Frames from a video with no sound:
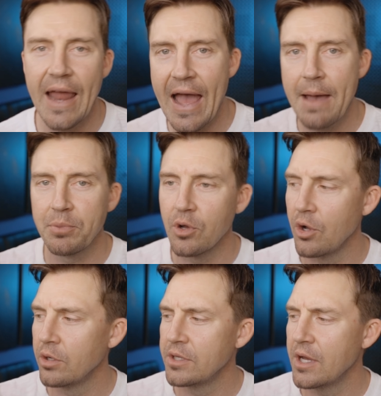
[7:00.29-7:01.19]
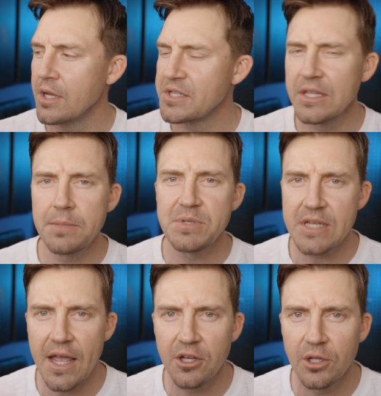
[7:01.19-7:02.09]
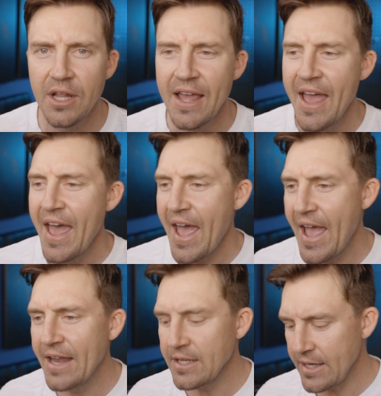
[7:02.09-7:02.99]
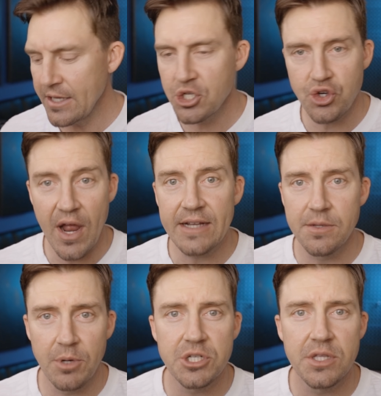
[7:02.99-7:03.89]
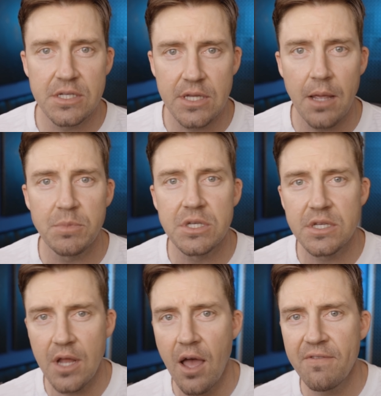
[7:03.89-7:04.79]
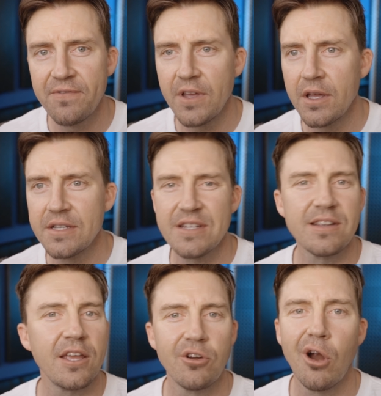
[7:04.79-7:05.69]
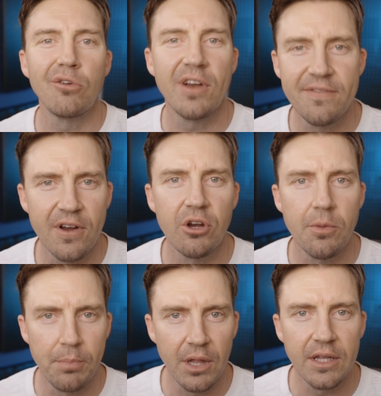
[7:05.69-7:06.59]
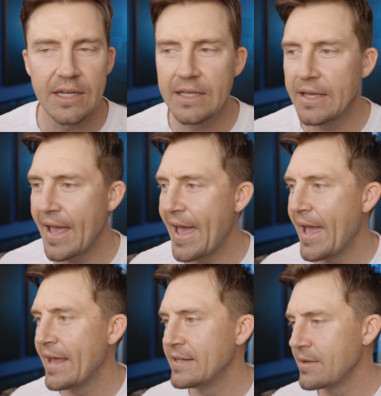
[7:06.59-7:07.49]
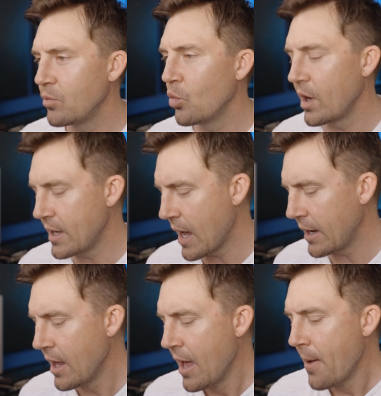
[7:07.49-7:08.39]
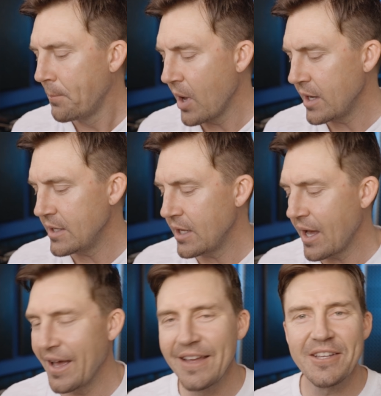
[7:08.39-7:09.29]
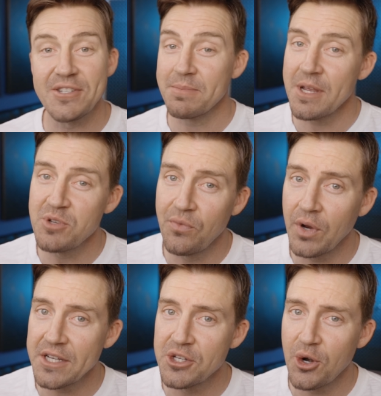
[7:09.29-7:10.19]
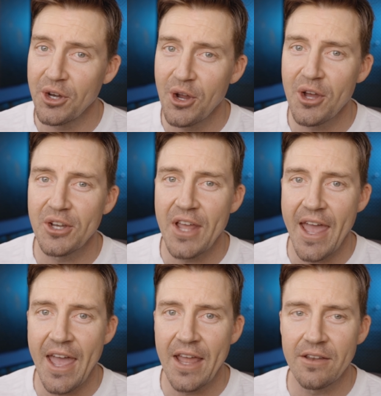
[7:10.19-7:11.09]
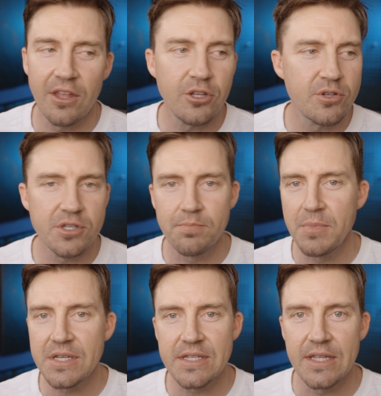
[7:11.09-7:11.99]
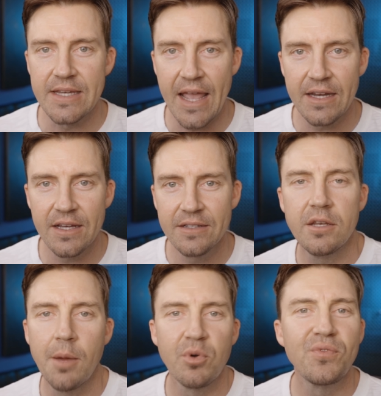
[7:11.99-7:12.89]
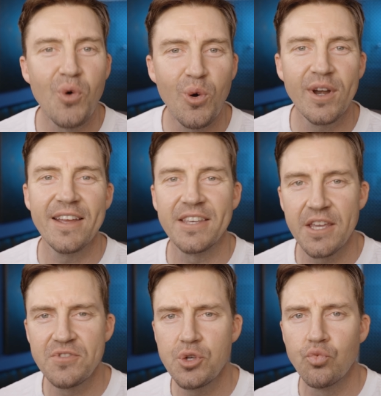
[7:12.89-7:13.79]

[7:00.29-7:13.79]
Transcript: an app called uh, Sleep Cycle, and it tracks a bunch of the same stuff. Uh, it doesn't get your heart rate variability and whatnot, but Eh, sometimes you forget to turn it on and then you just miss the data. Number four, it gives you